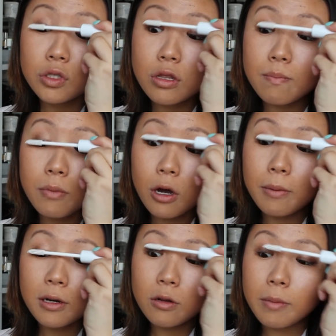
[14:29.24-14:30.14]
just
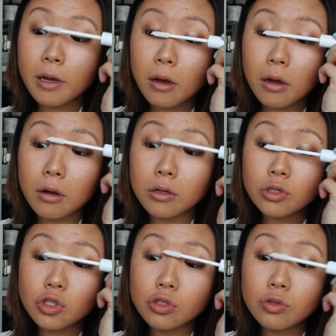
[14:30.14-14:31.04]
pop a little bit
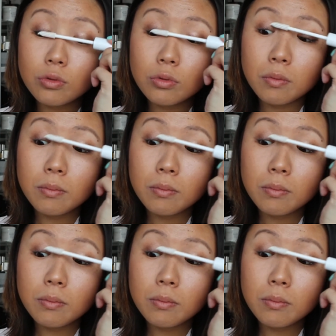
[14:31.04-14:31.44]
on to